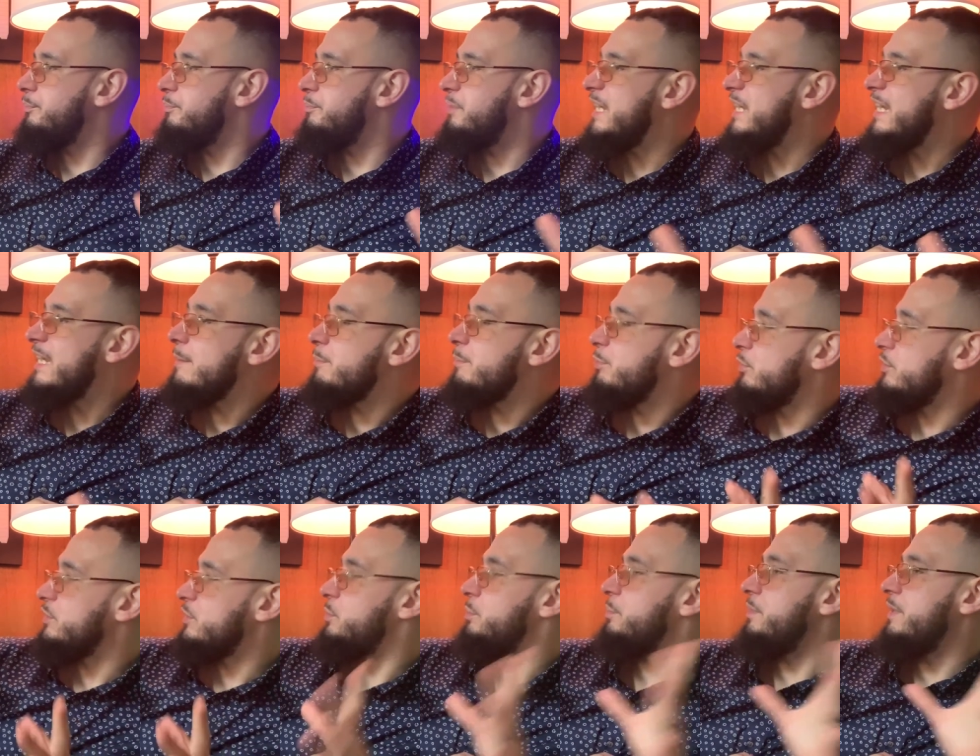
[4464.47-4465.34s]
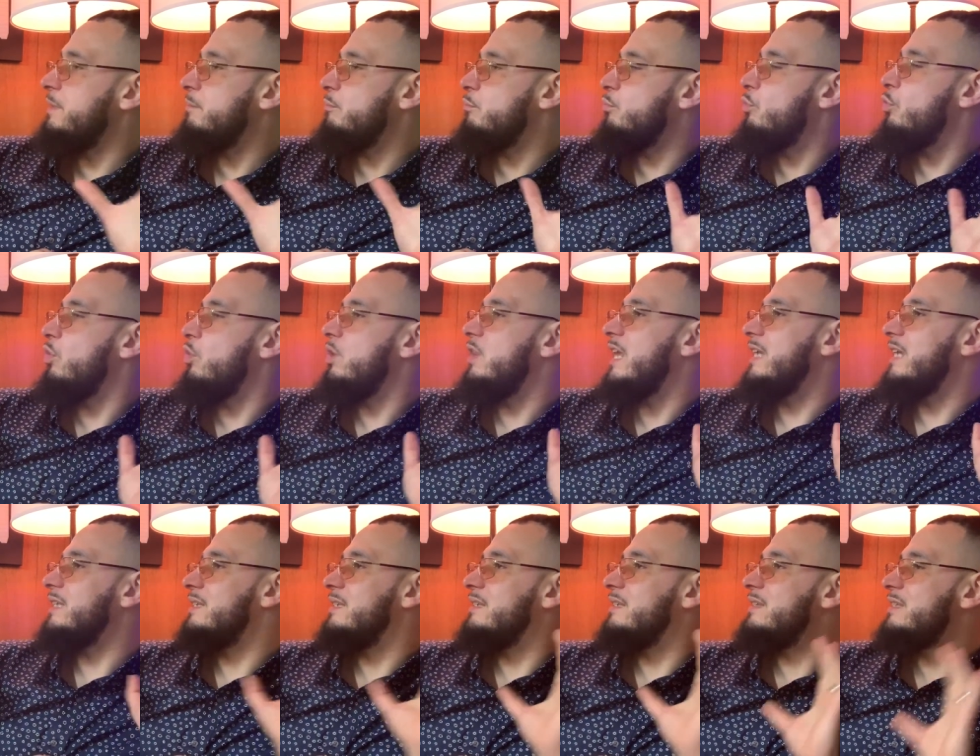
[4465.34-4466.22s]
people. It's been more
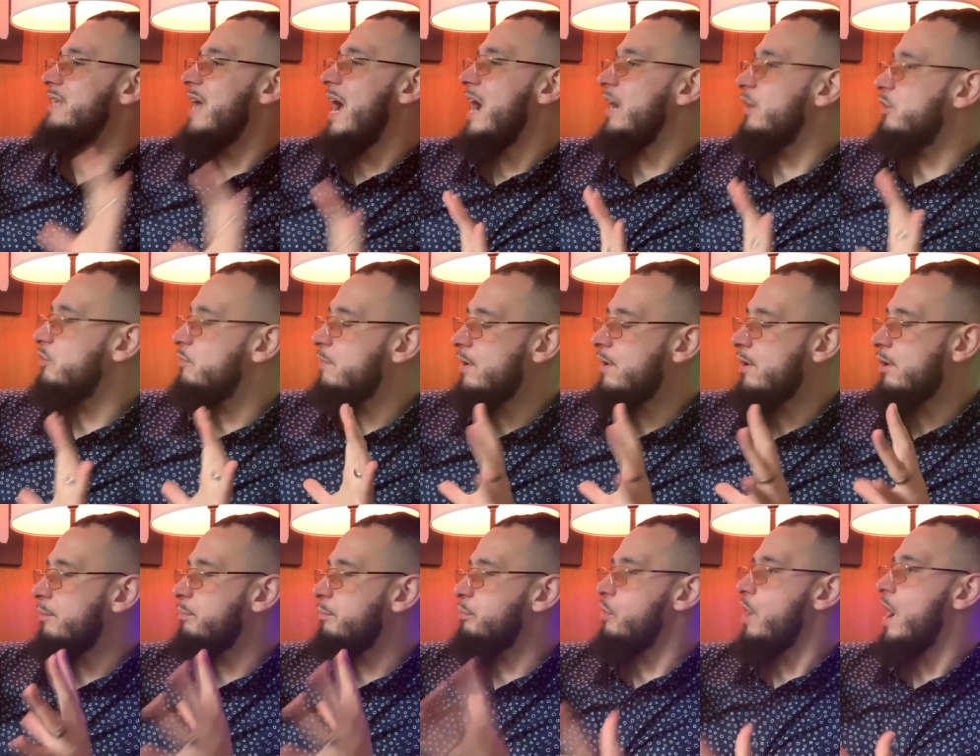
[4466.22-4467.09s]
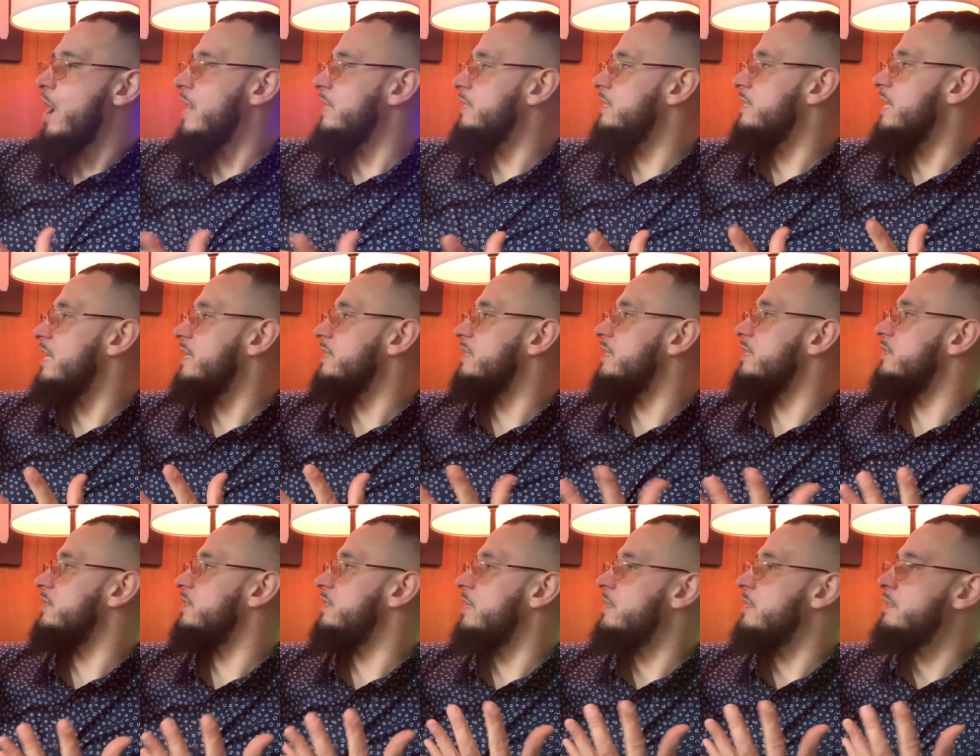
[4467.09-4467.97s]
like to document our process
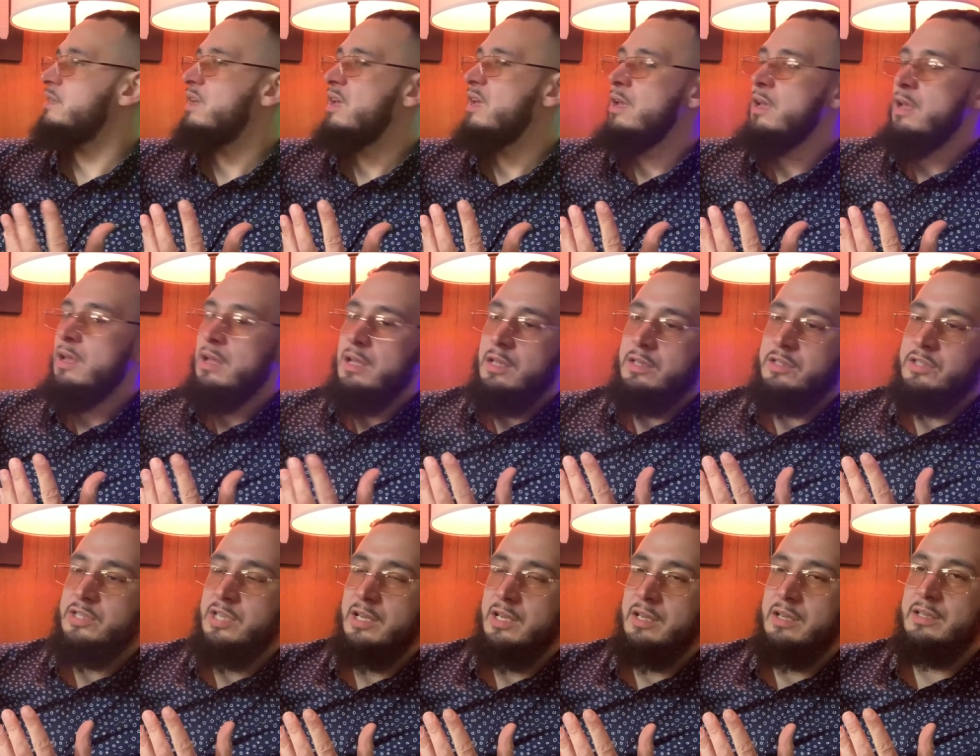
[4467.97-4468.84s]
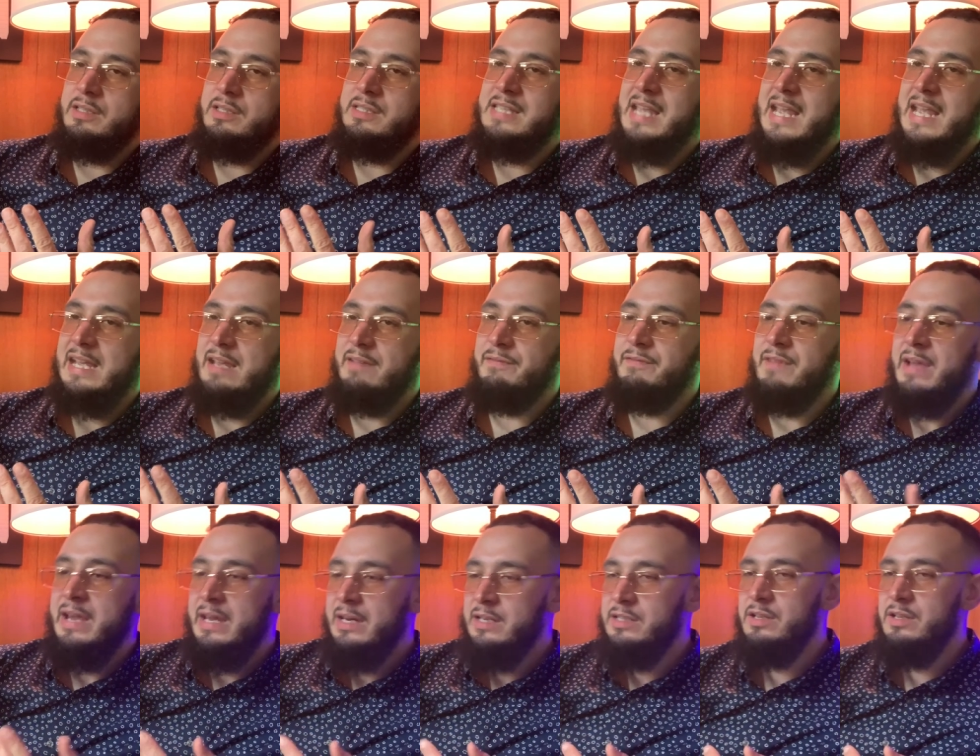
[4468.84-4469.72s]
and just to take
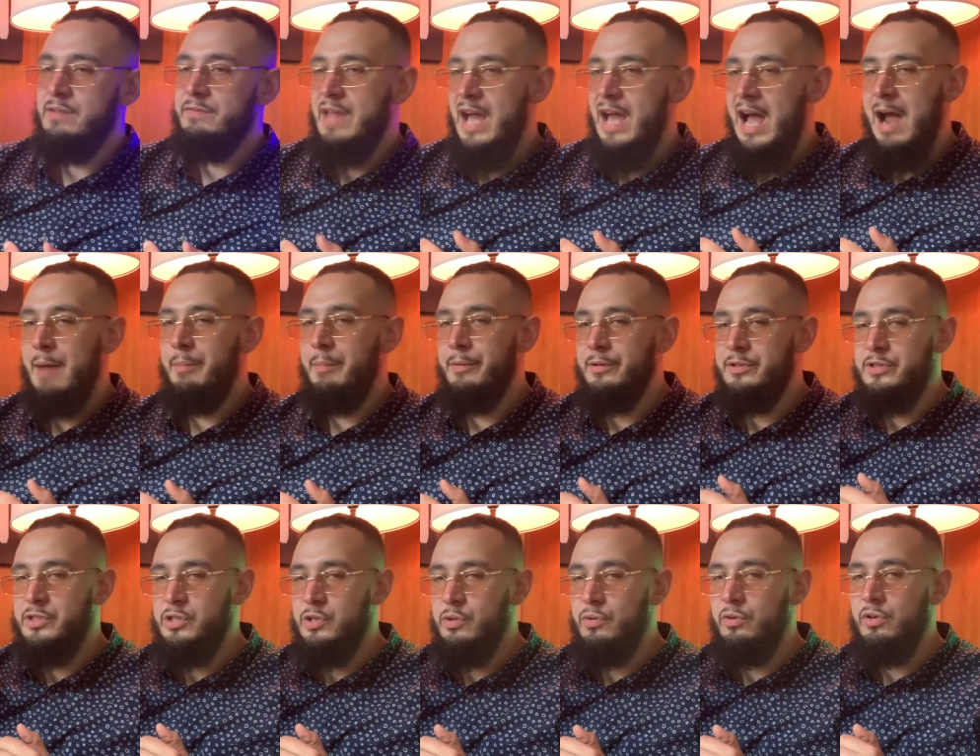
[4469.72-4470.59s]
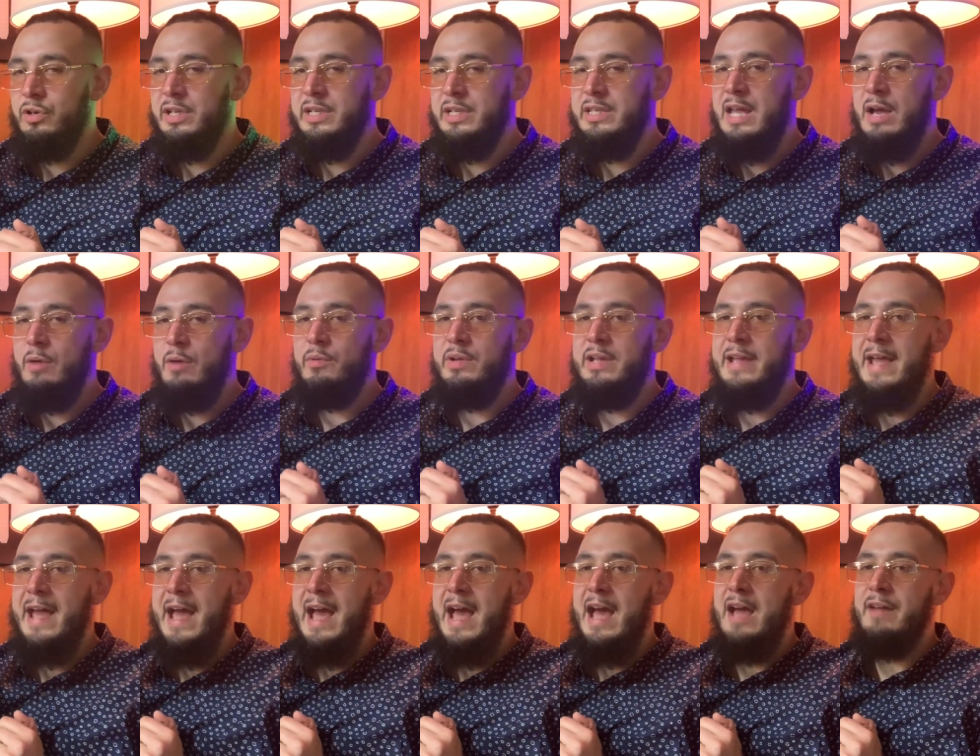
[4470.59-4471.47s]
advantage of the opportunity that
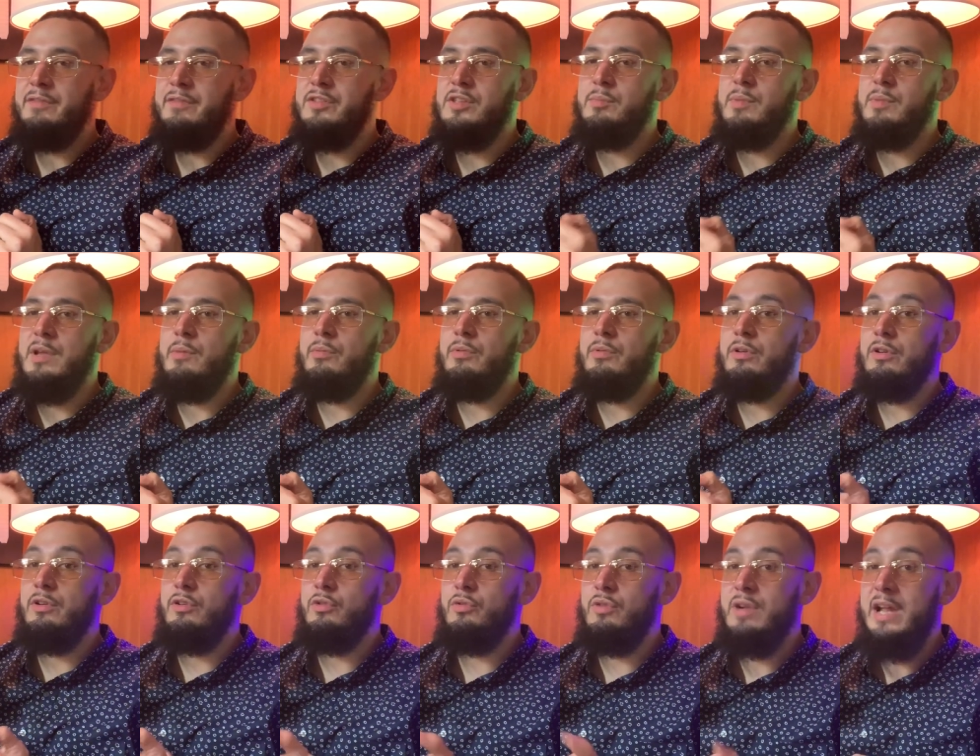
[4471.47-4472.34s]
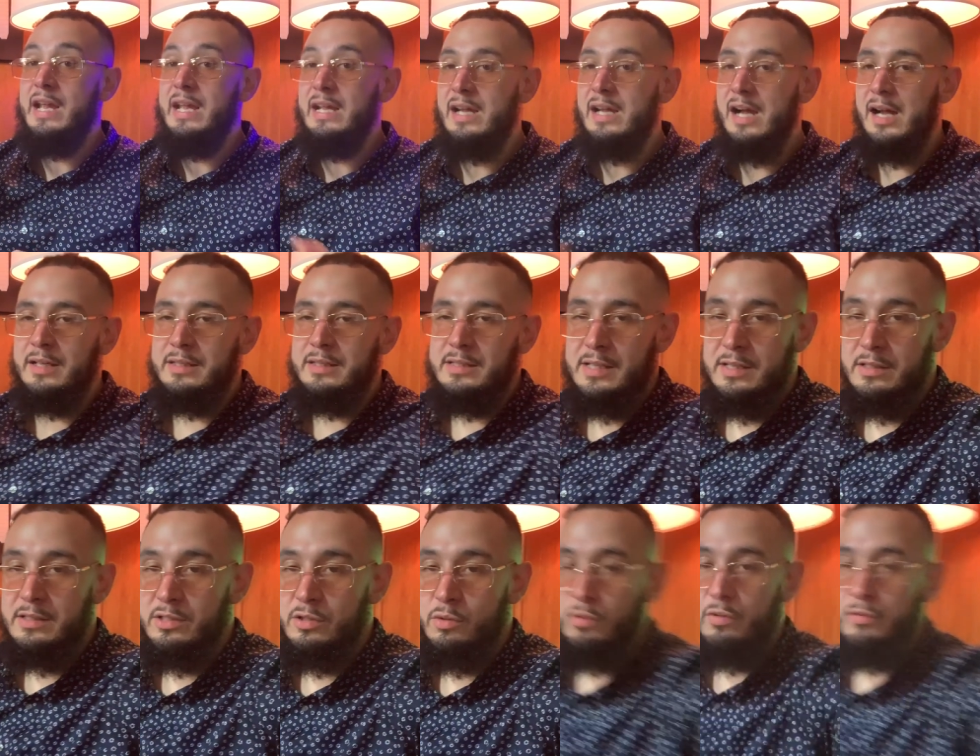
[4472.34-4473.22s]
we have to be able to create
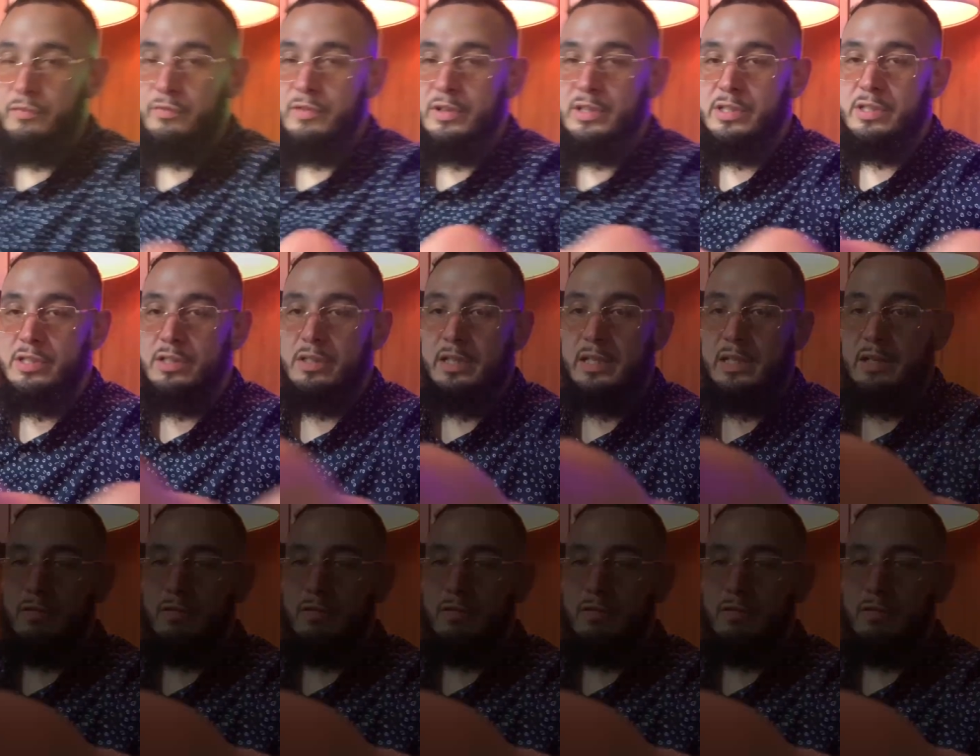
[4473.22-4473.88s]
content so efficiently,